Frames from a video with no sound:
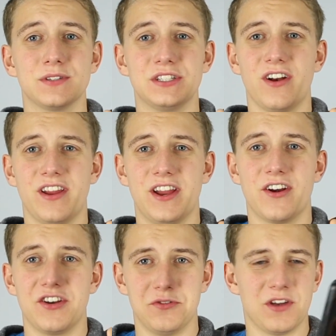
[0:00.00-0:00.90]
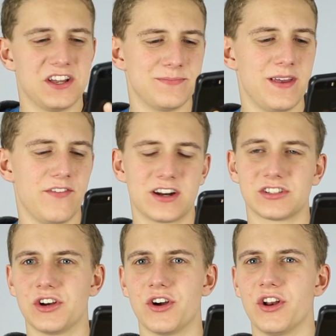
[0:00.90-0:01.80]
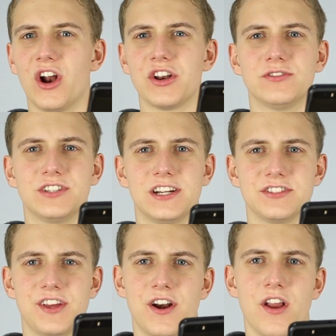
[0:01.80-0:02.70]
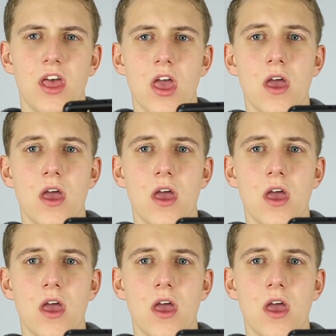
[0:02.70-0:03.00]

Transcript: which is right here, and you guys may have actually heard an audio change there.